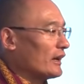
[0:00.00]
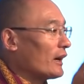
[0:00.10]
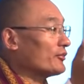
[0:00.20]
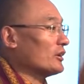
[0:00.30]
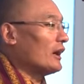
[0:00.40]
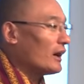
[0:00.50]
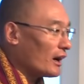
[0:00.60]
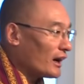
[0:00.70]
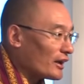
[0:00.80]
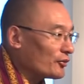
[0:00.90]
After
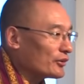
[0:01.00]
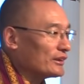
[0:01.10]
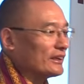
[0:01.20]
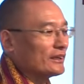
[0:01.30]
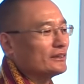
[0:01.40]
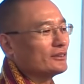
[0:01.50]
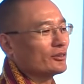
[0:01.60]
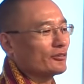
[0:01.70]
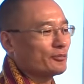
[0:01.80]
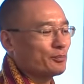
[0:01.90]
100 years of